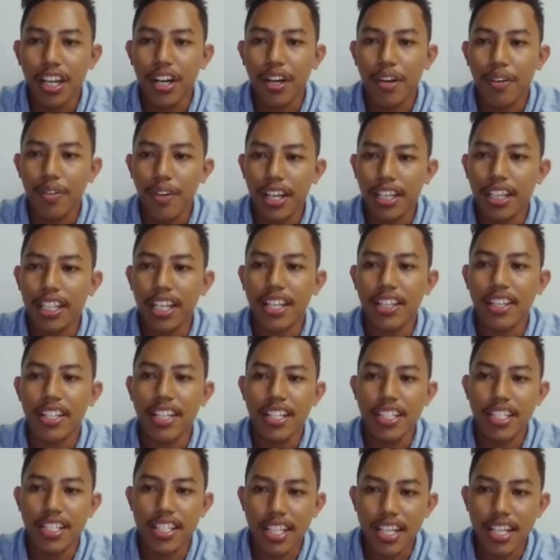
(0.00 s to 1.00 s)
write a
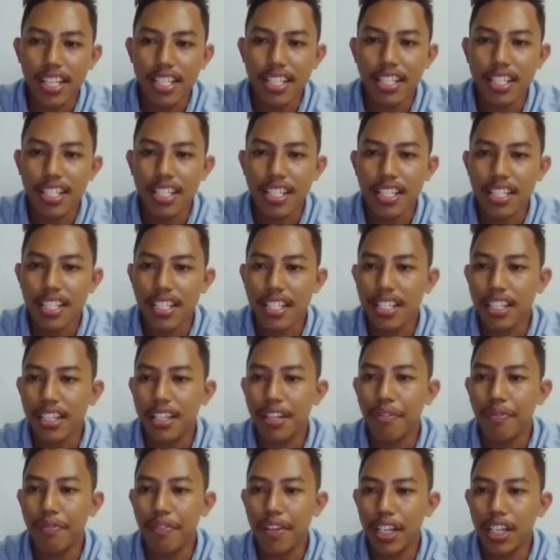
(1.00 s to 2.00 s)
thesis,
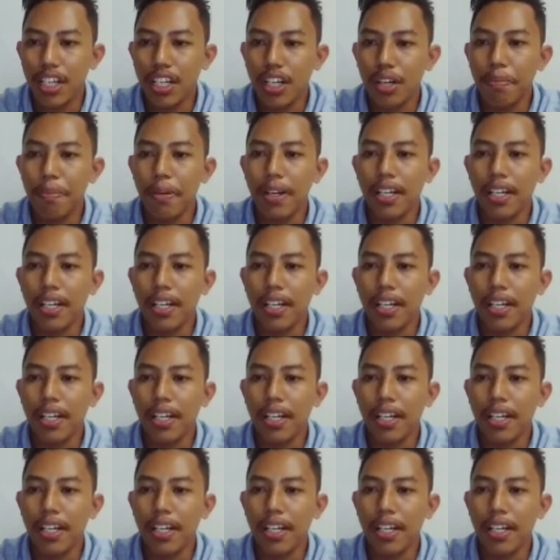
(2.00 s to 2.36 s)
develop